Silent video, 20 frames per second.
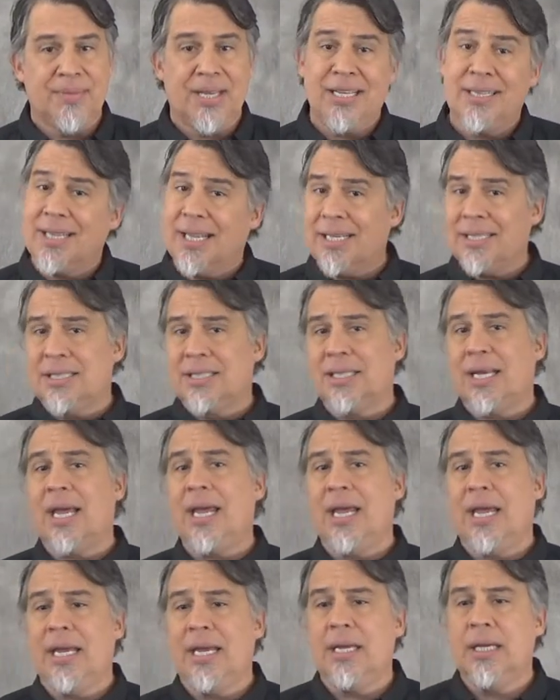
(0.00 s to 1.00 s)
And let's
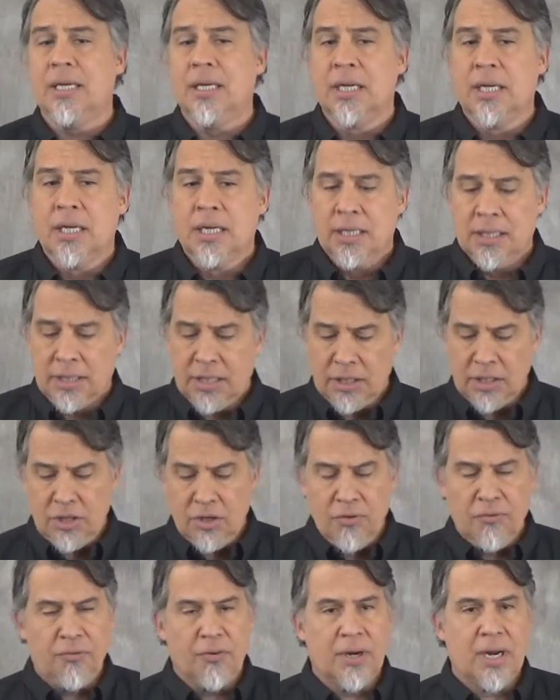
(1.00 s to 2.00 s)
say that
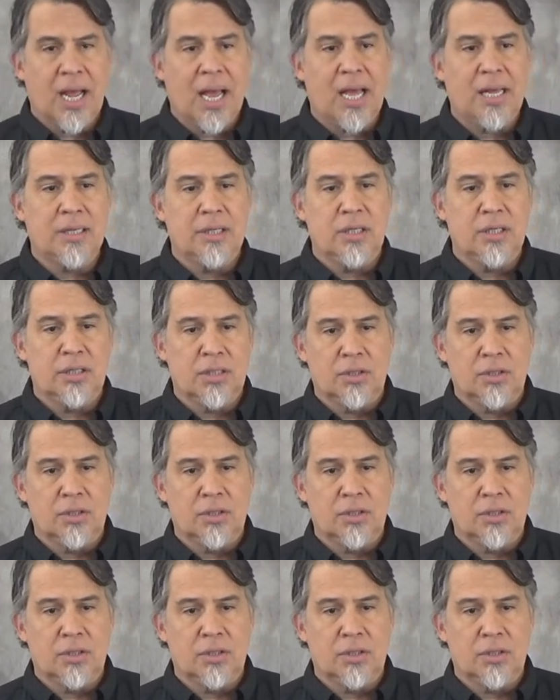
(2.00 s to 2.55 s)
you forgot